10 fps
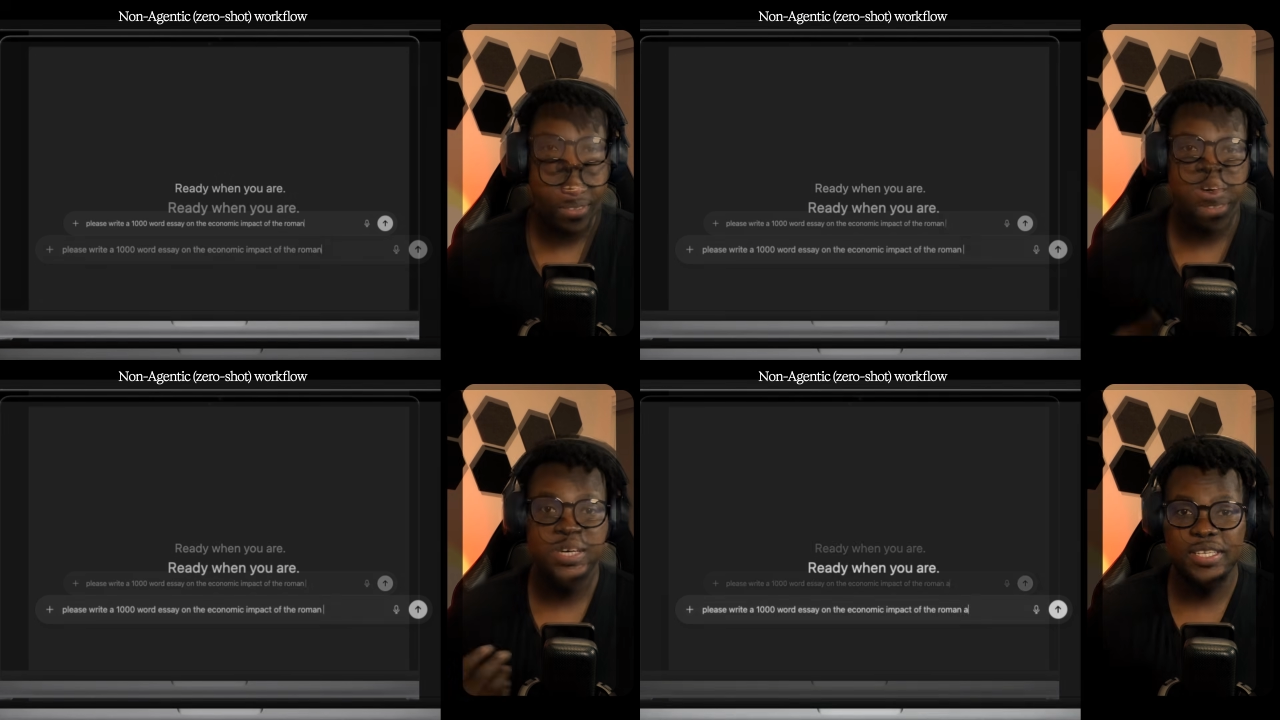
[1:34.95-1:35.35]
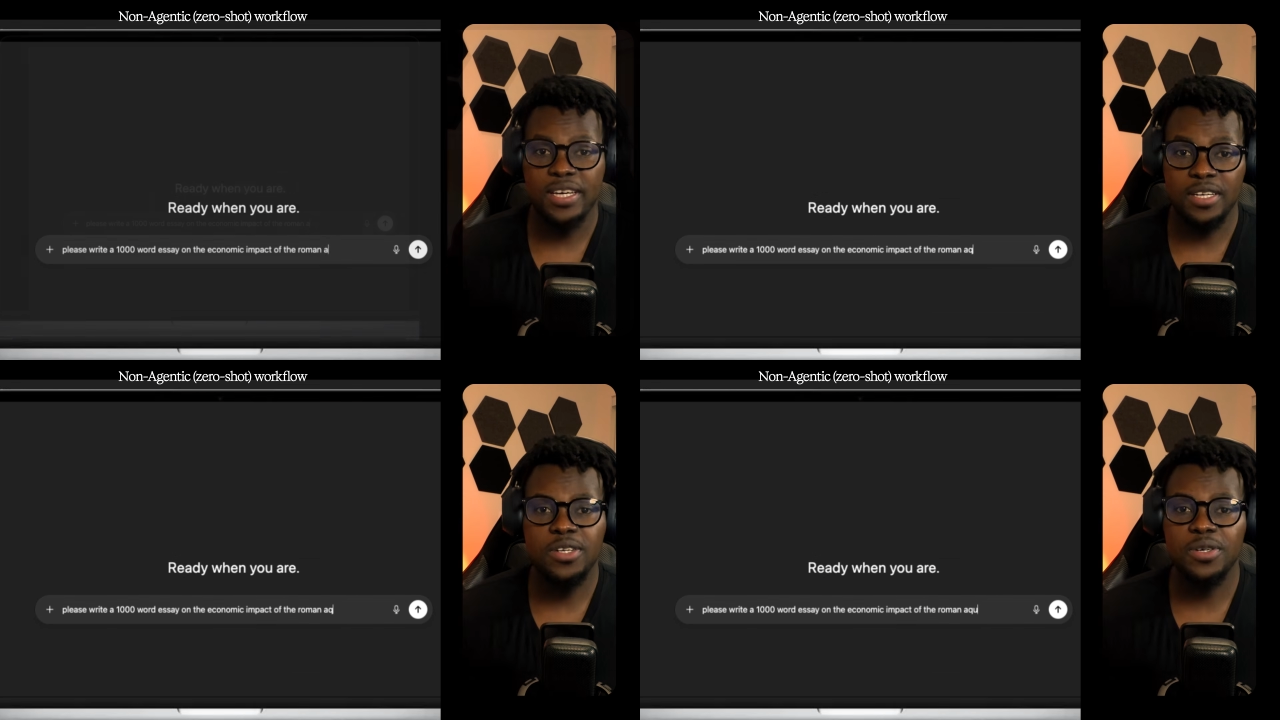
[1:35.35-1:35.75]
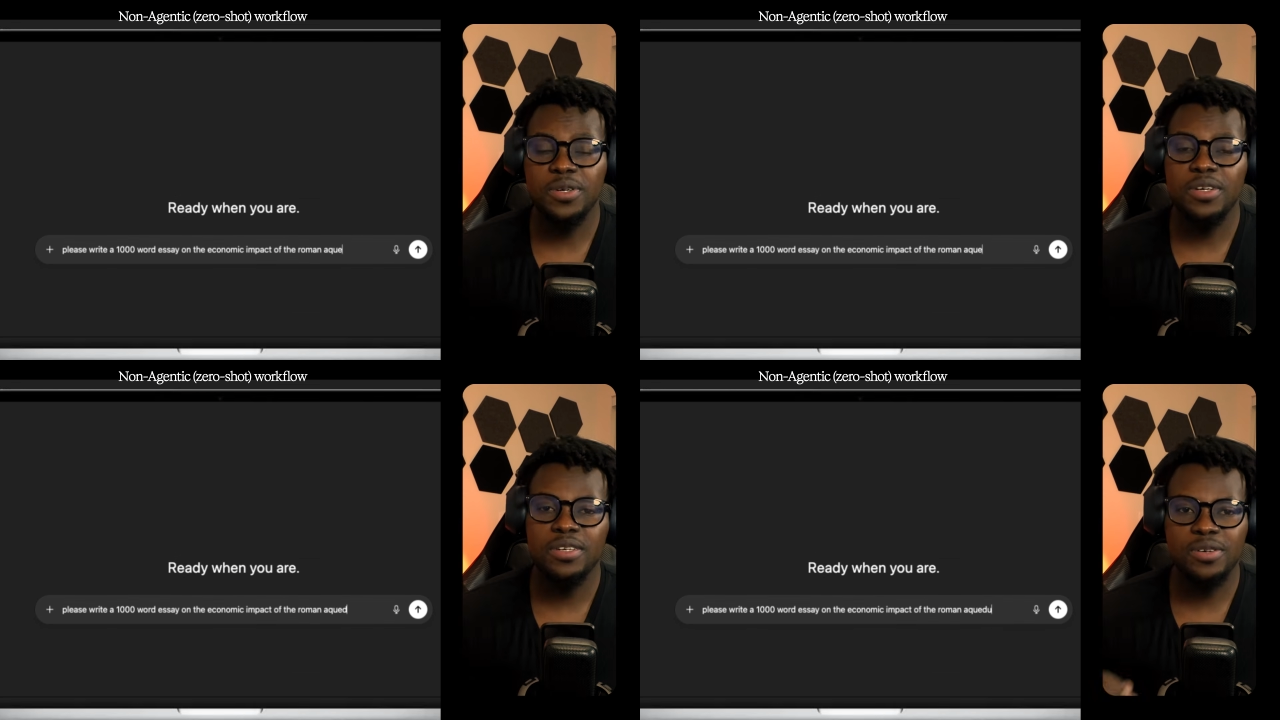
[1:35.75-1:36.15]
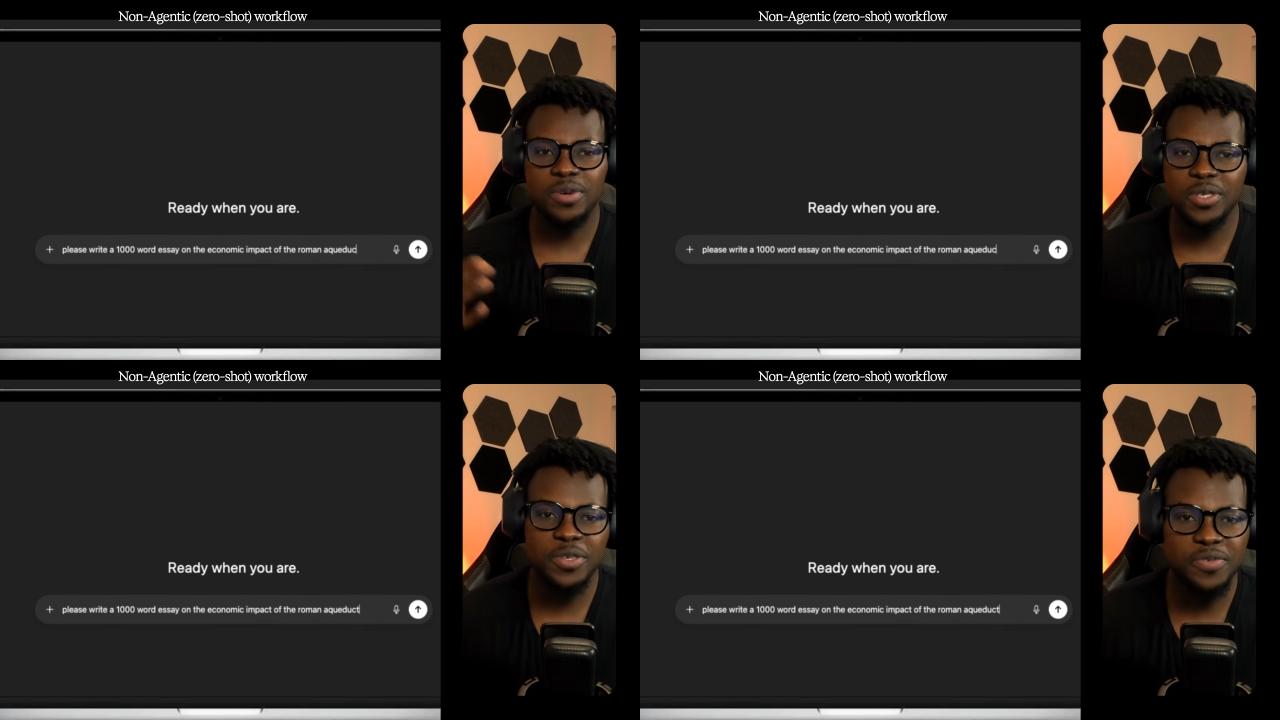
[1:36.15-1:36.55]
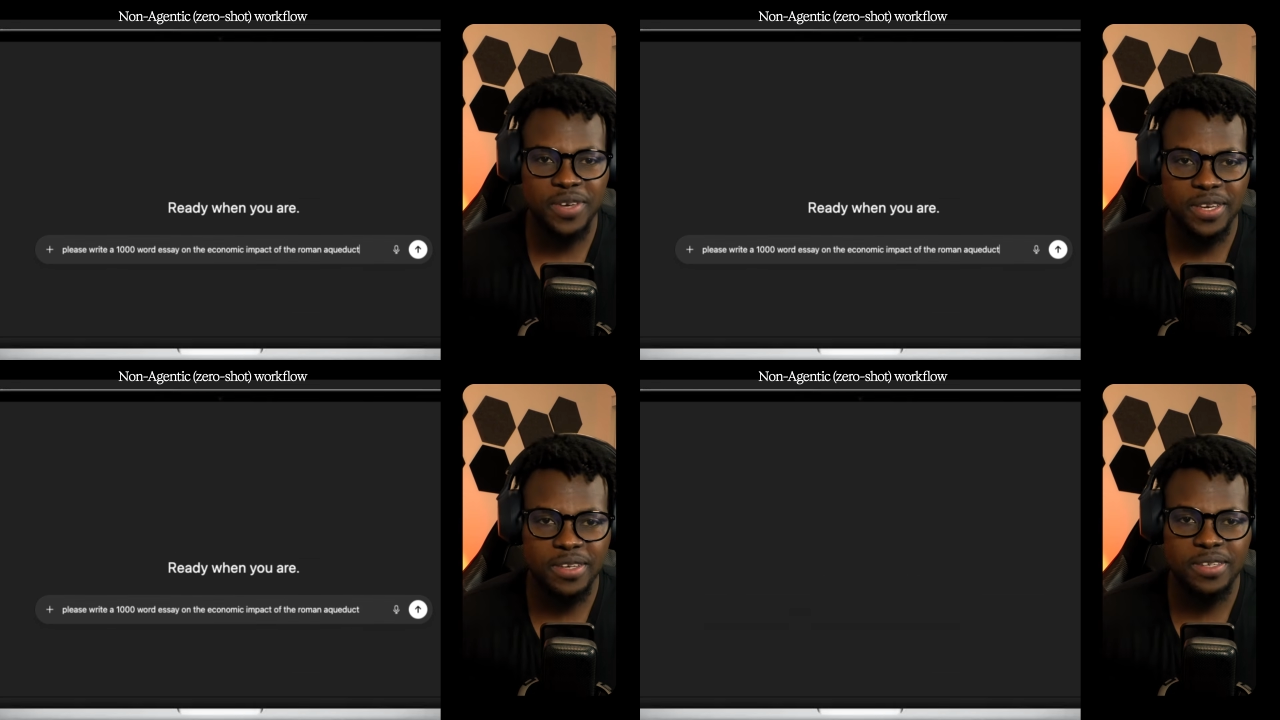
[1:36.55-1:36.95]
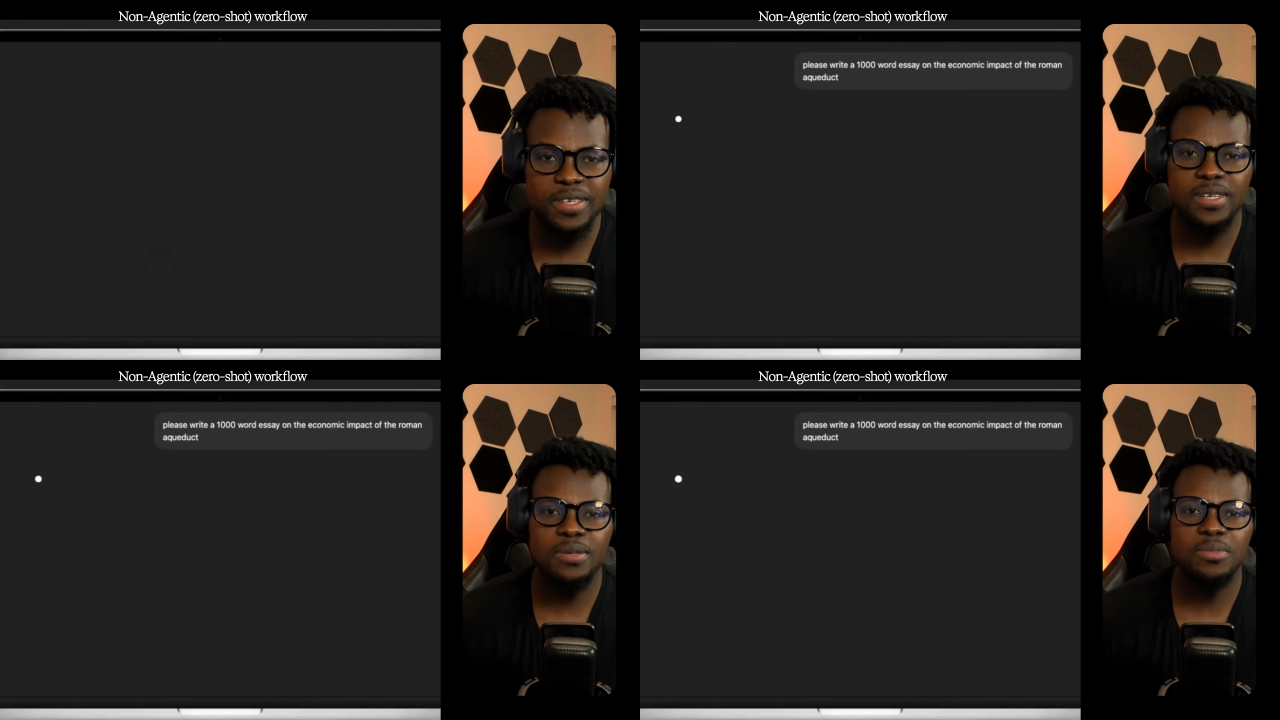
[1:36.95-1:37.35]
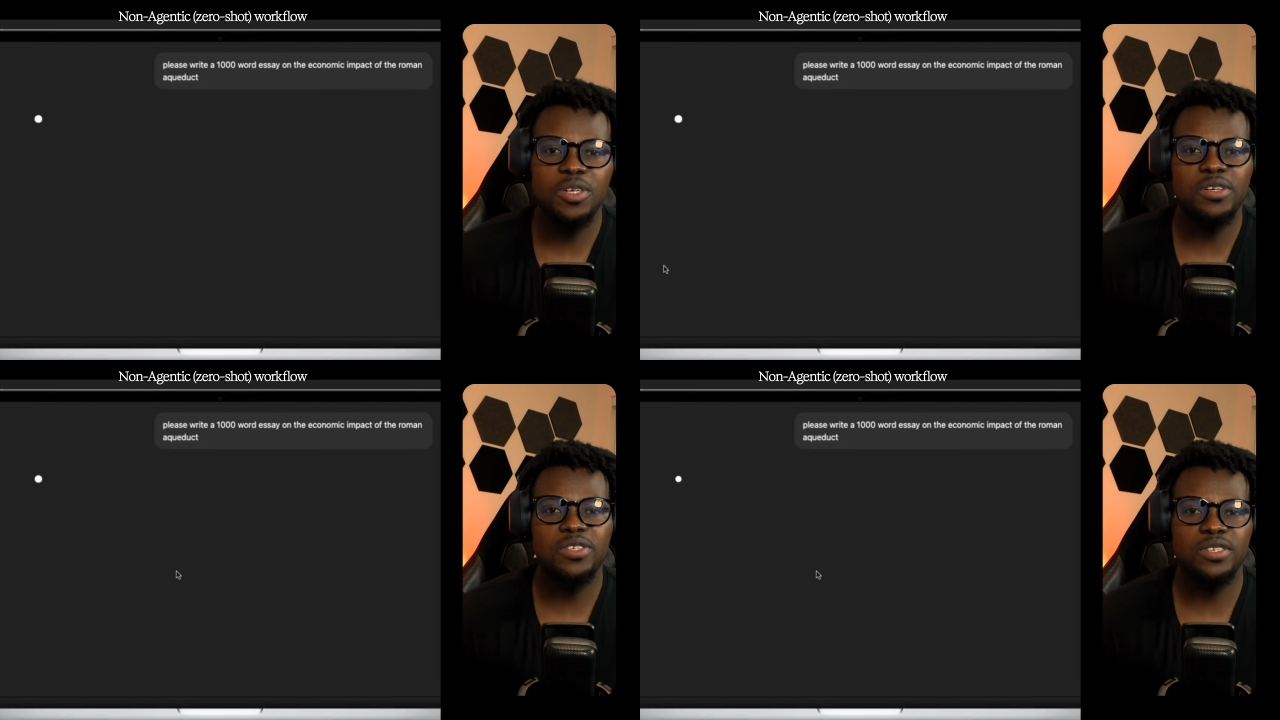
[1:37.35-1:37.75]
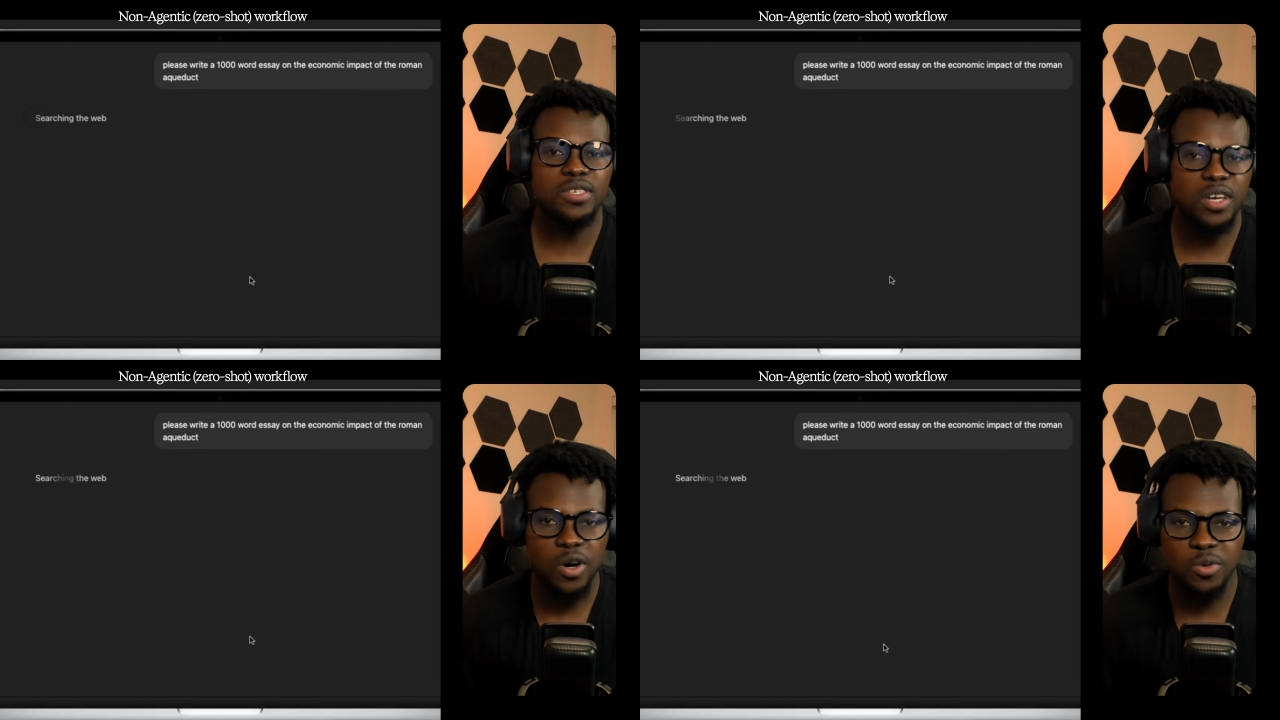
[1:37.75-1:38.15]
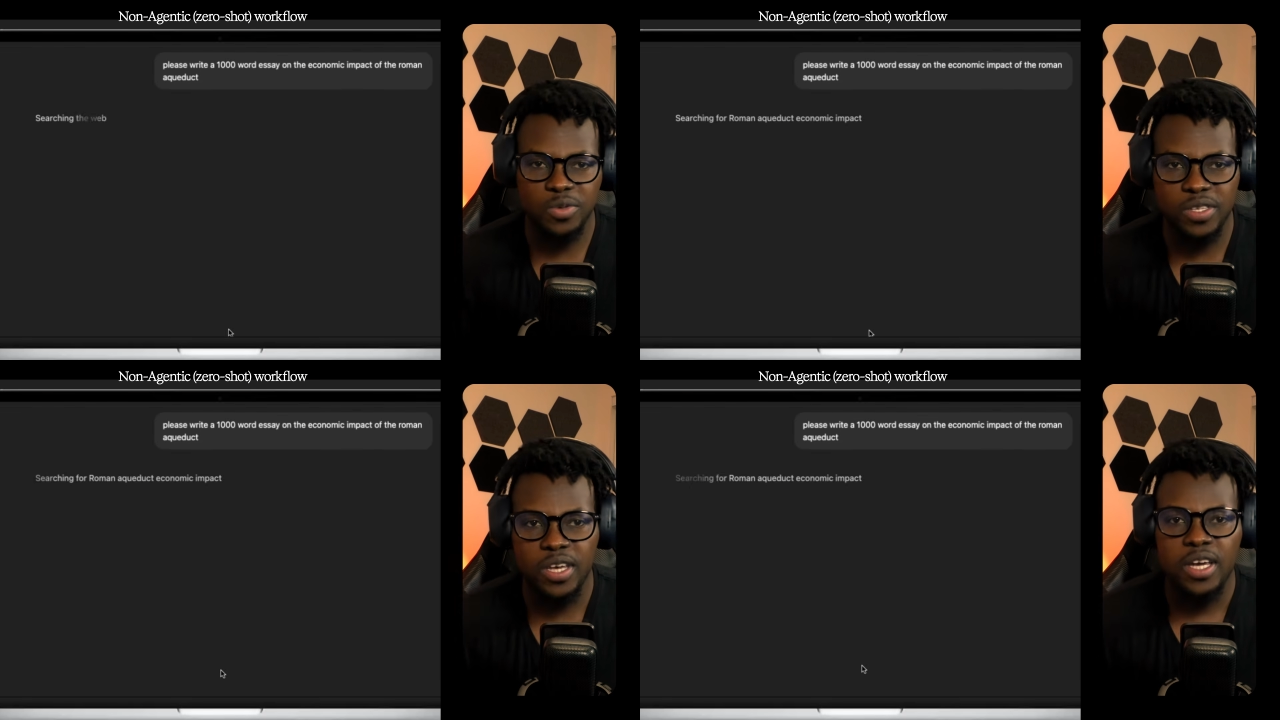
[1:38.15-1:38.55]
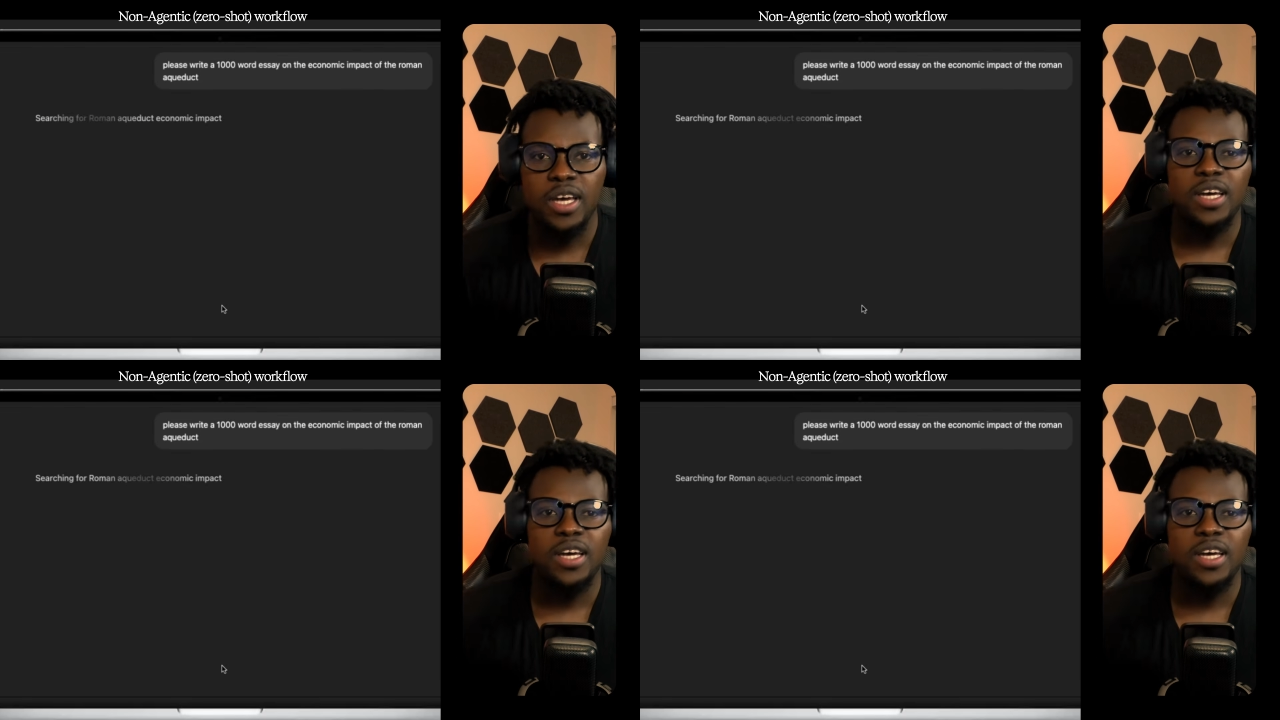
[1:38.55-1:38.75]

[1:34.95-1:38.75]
You hit enter, cross your fingers, and the model just goes.